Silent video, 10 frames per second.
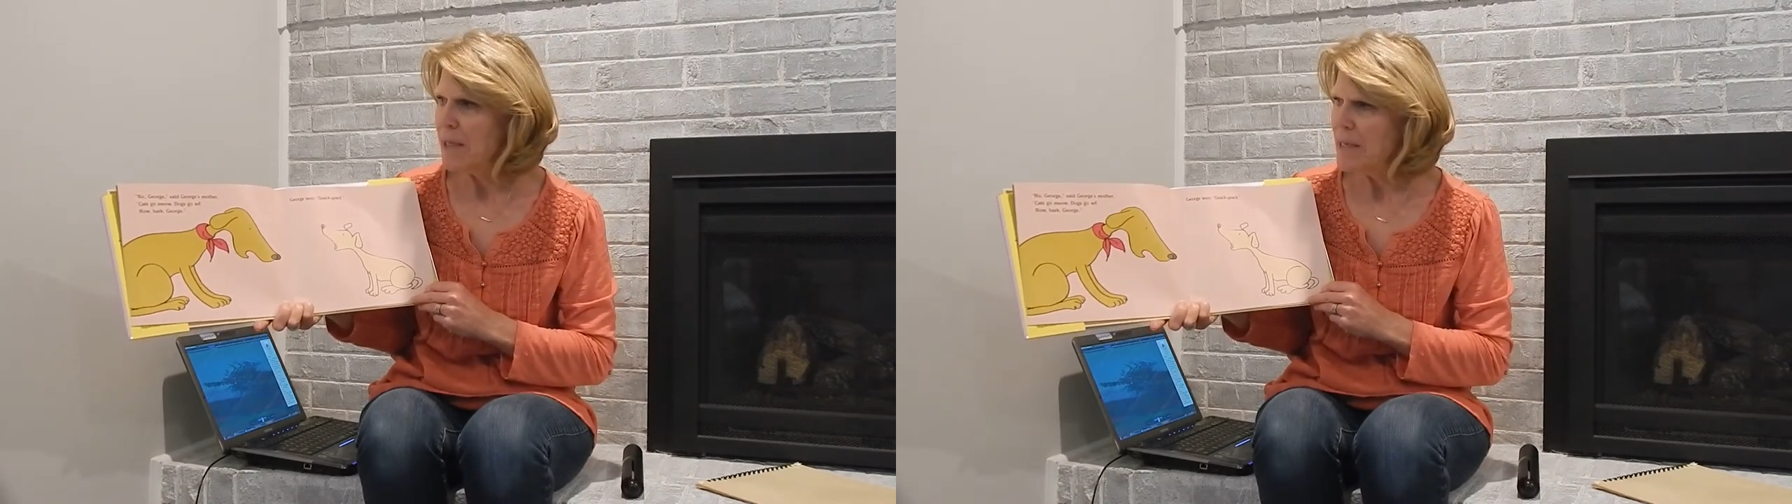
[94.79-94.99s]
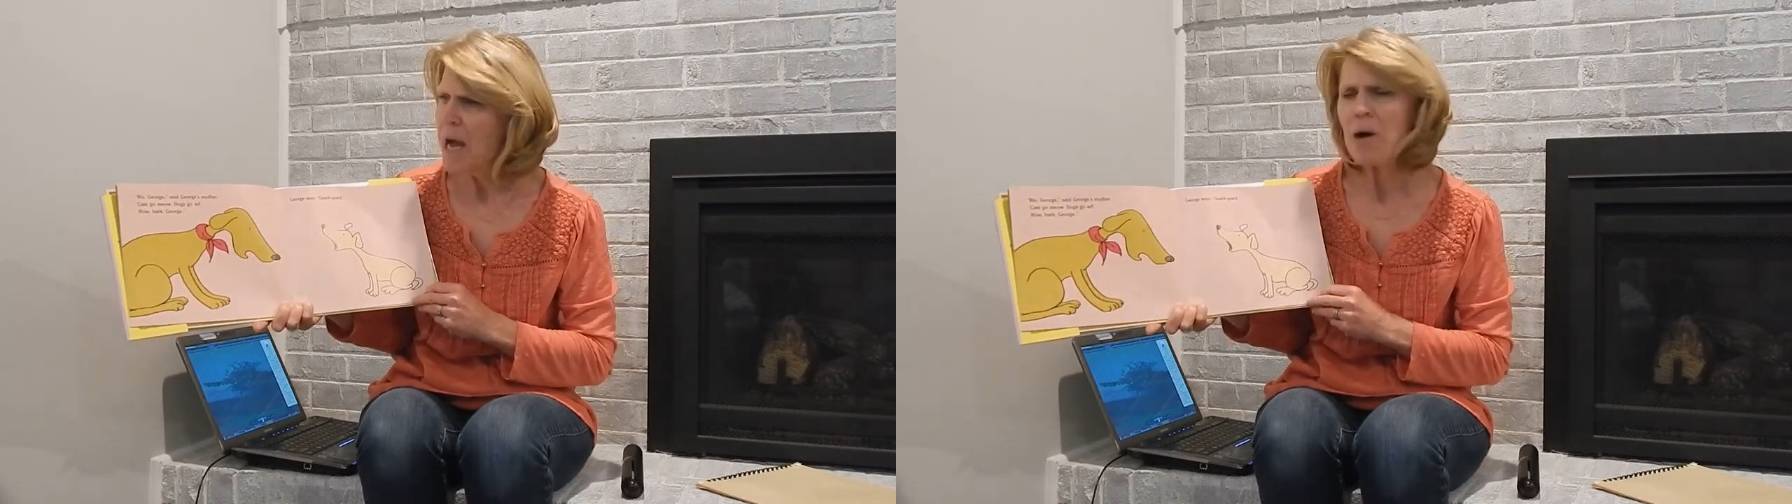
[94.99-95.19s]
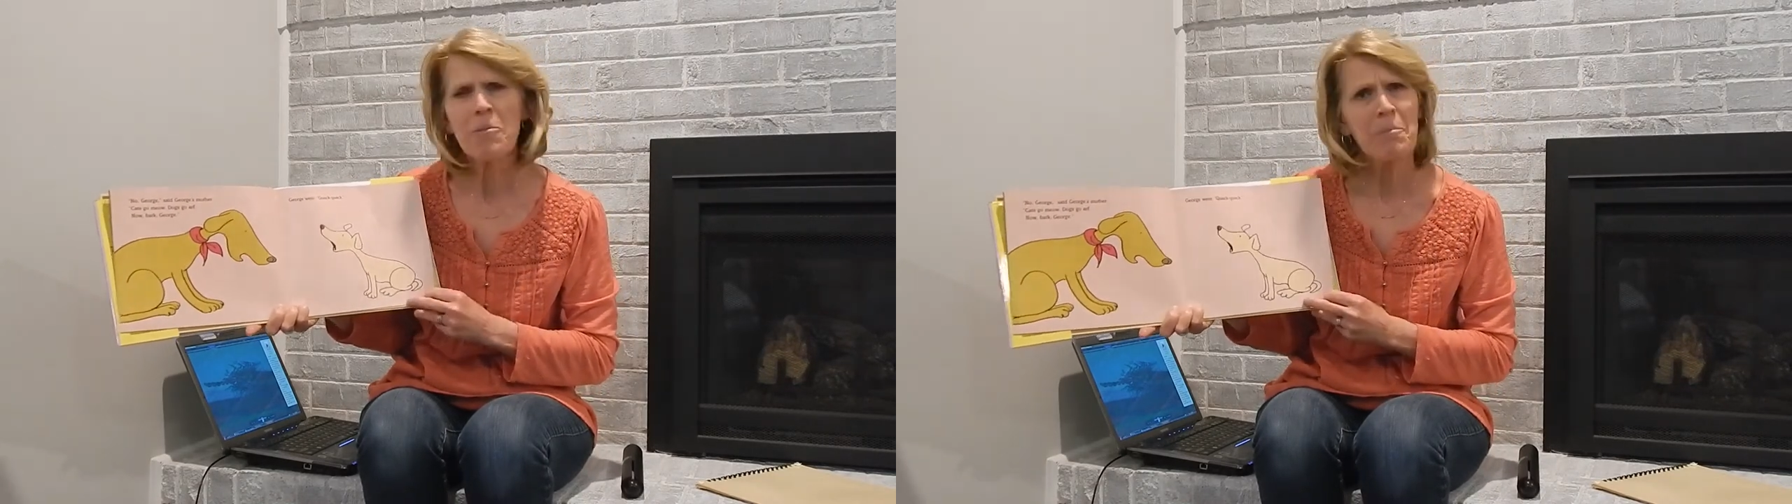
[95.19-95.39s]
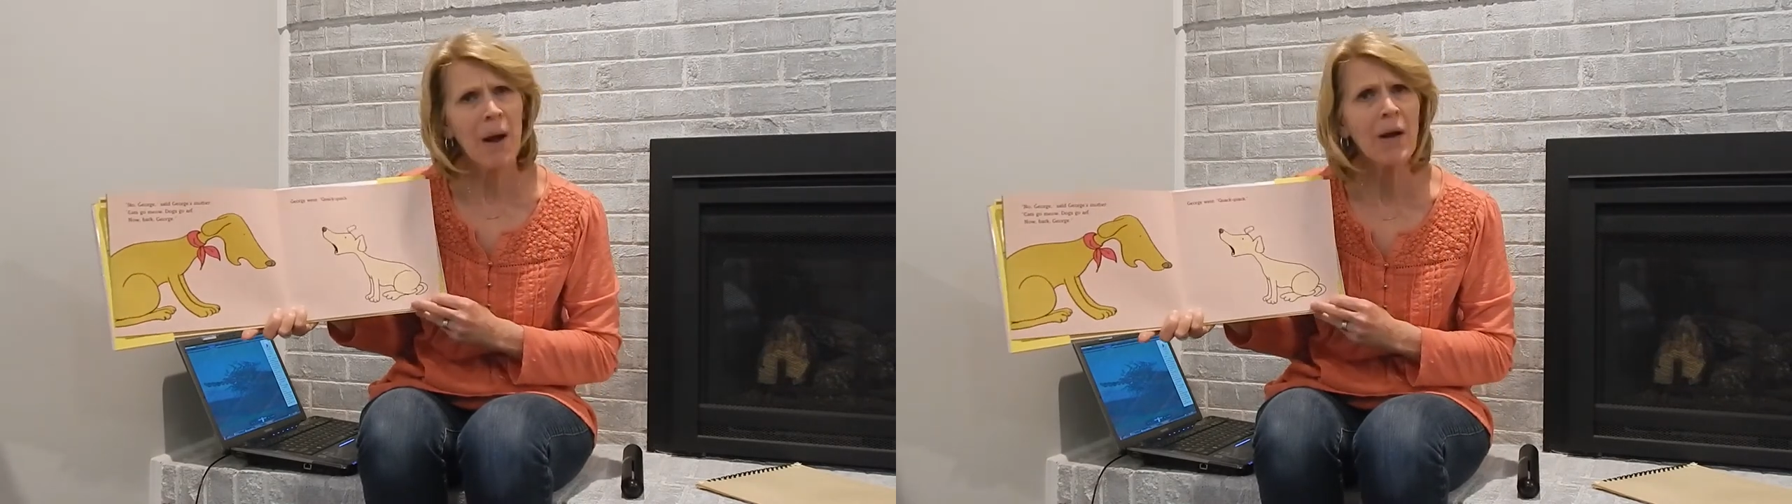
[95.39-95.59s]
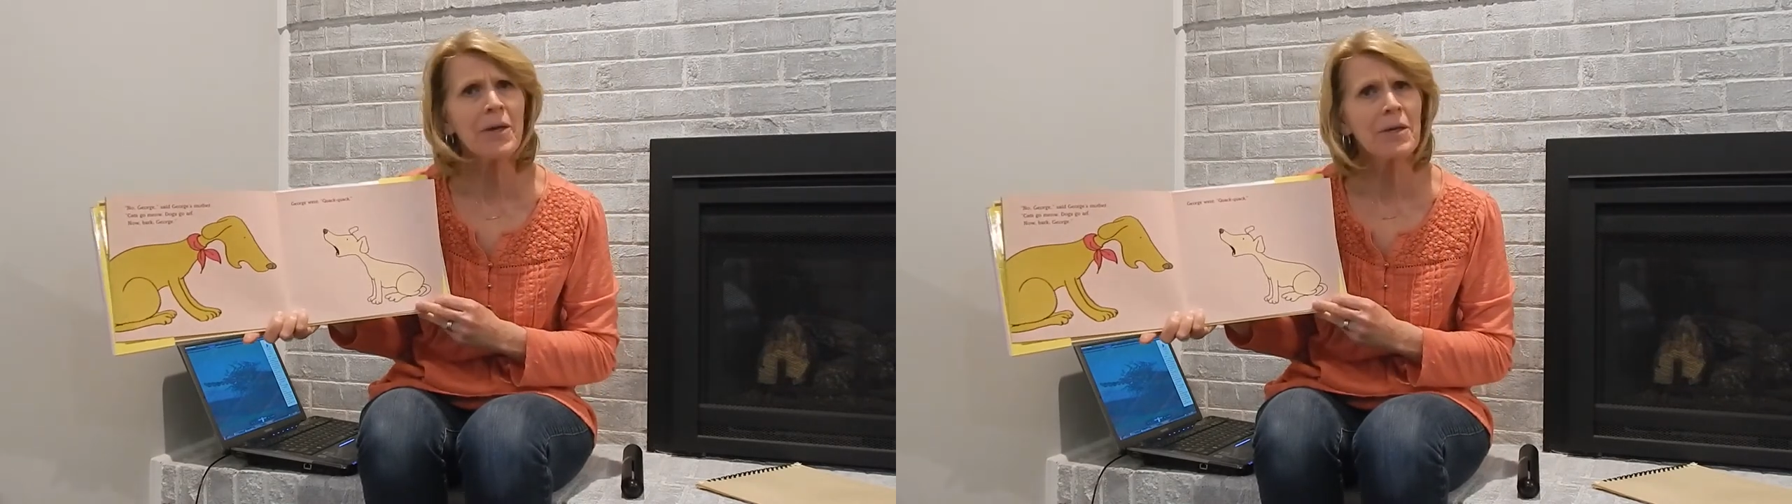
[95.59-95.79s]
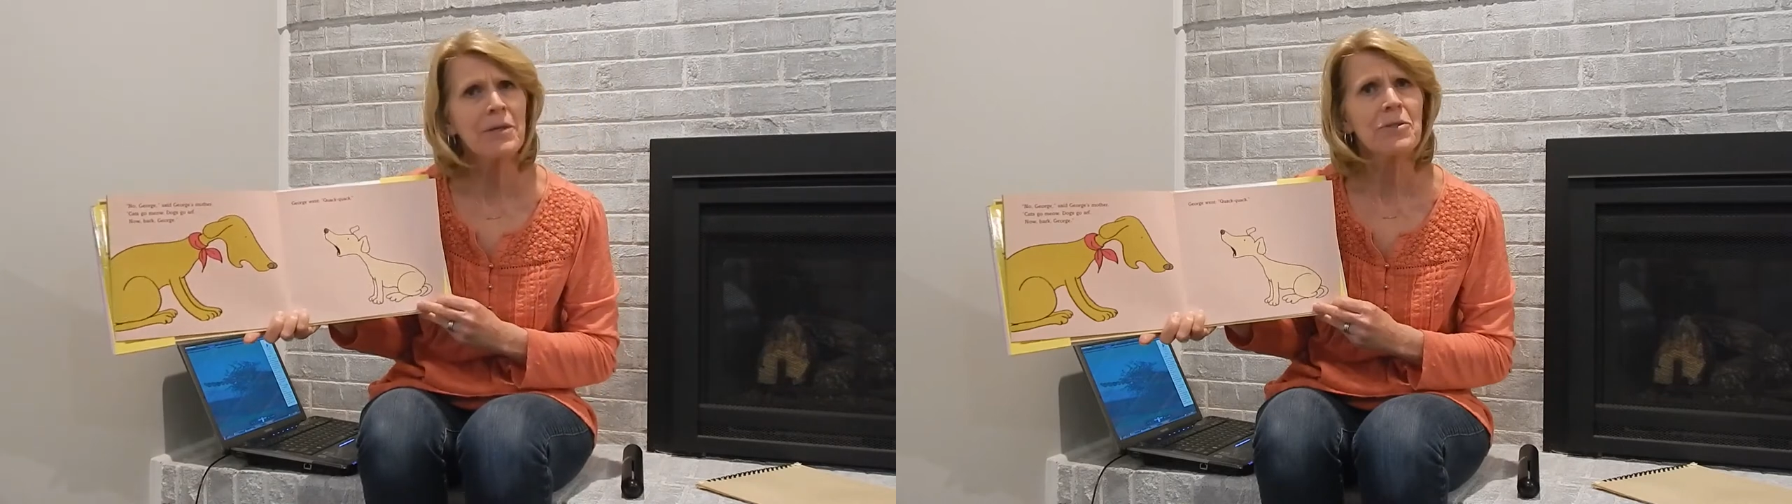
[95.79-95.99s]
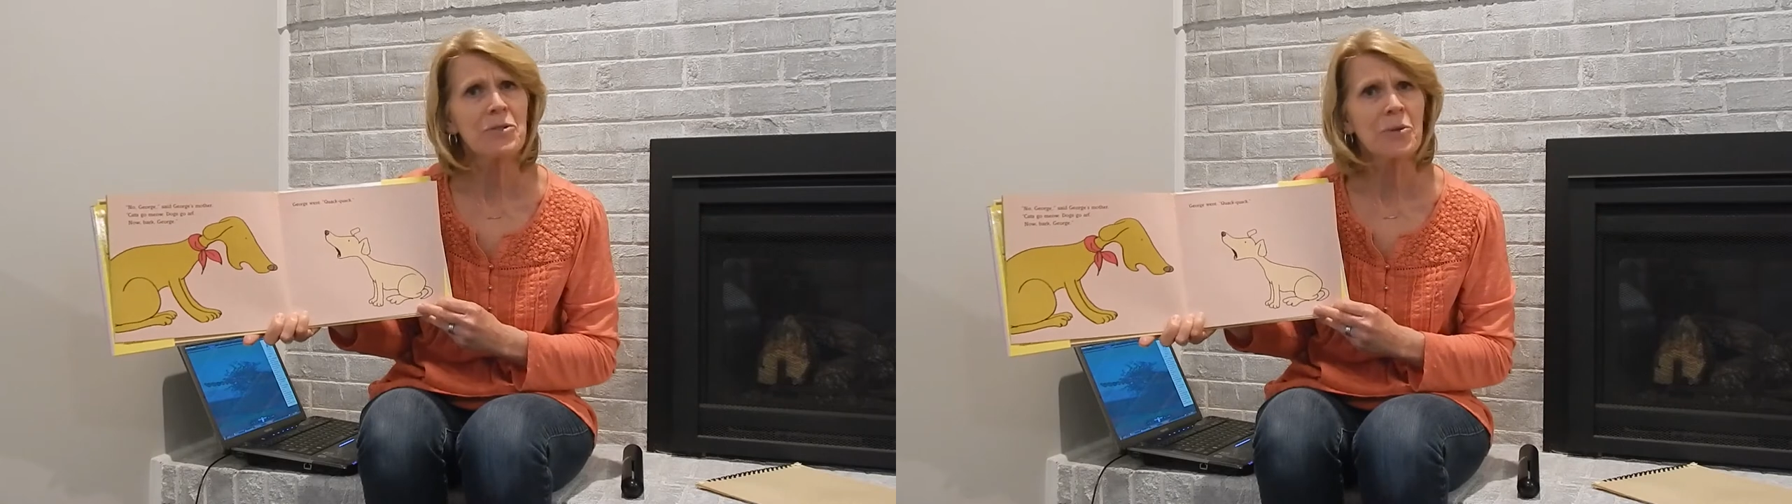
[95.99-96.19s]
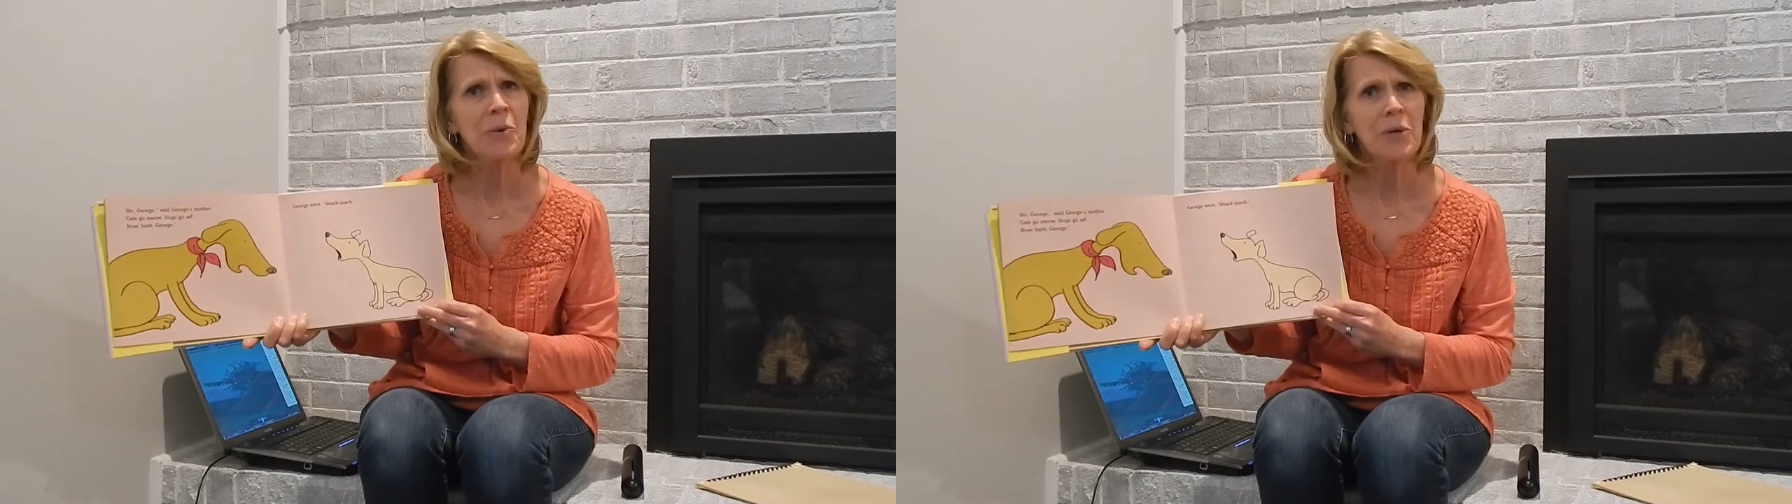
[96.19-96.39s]
Now bark,
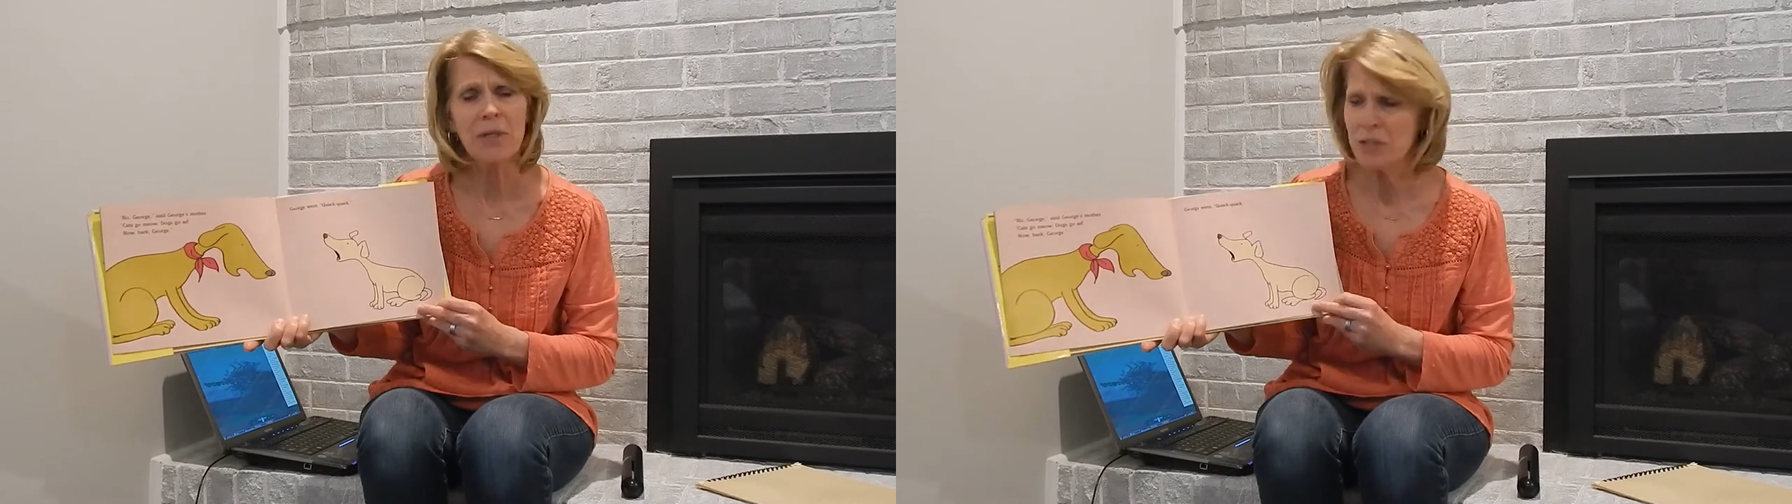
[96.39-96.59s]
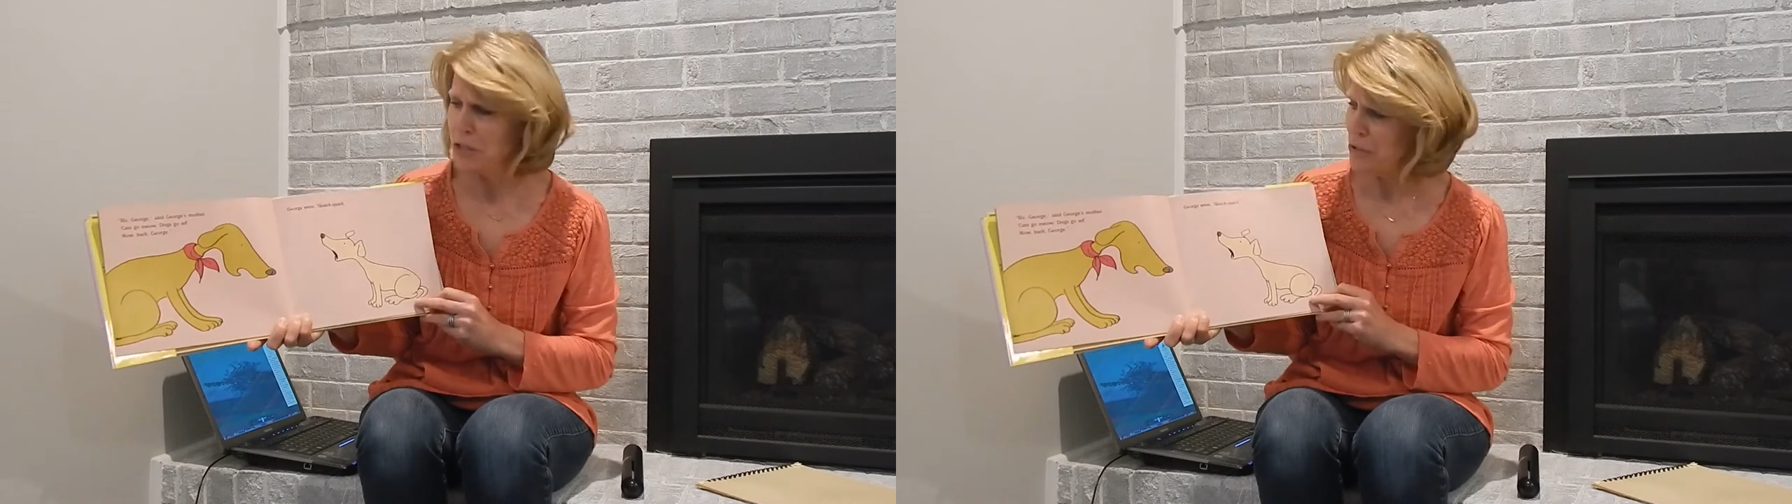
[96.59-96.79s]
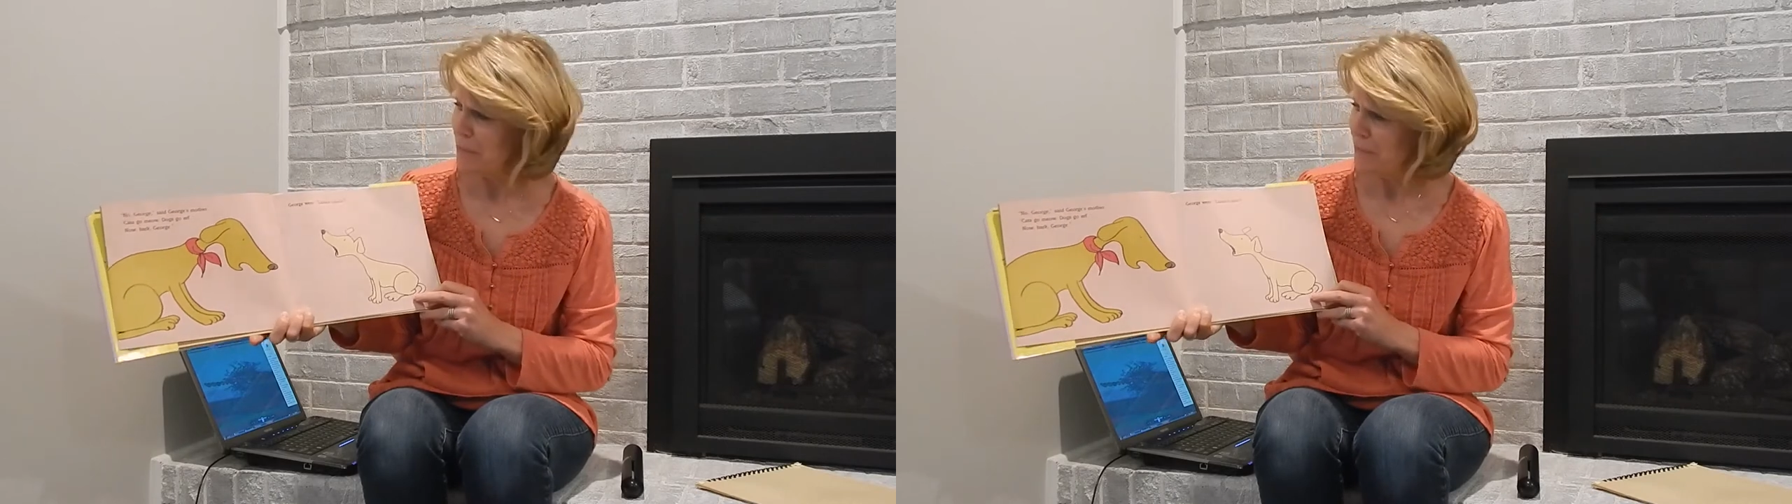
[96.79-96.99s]
George.